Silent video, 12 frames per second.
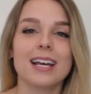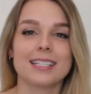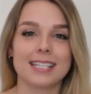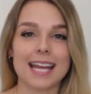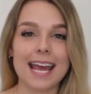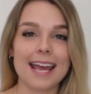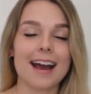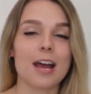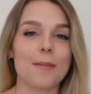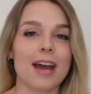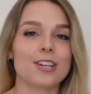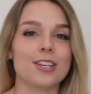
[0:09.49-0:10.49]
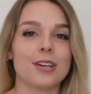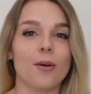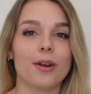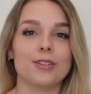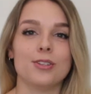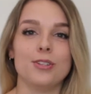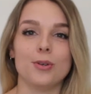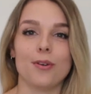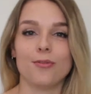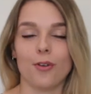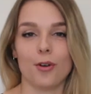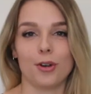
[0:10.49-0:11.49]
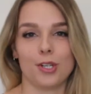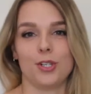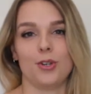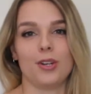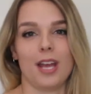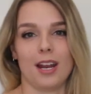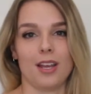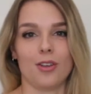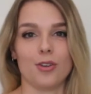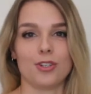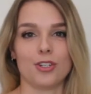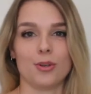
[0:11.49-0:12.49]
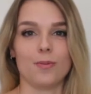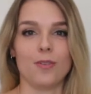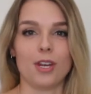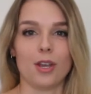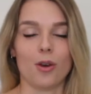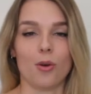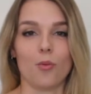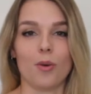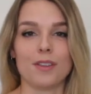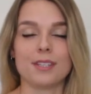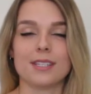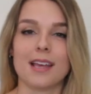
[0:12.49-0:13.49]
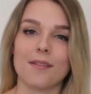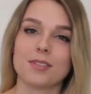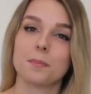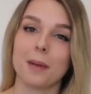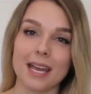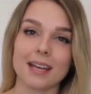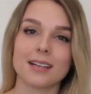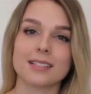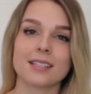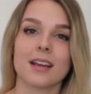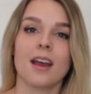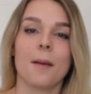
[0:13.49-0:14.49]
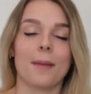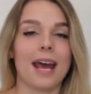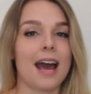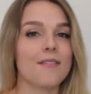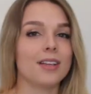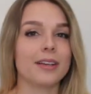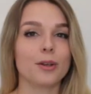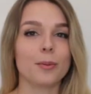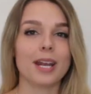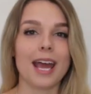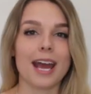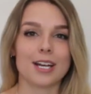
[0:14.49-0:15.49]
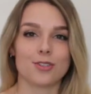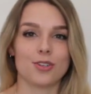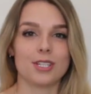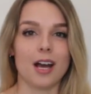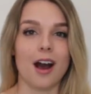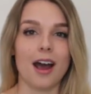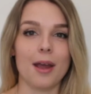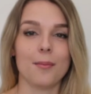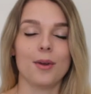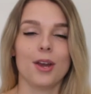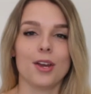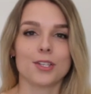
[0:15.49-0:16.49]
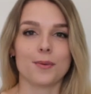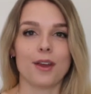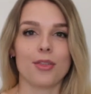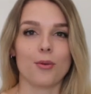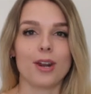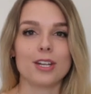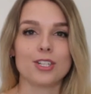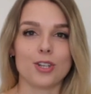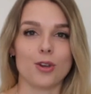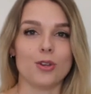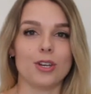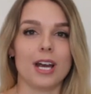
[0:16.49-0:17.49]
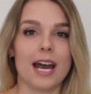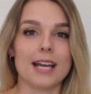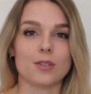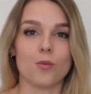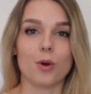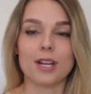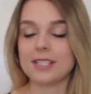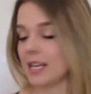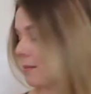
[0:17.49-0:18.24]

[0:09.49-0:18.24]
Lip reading: Today I'm actually going to do a photo shoot and a YouTube video with Sev's Pics, but I have a little bit of extra time, so I thought I'd show you guys what is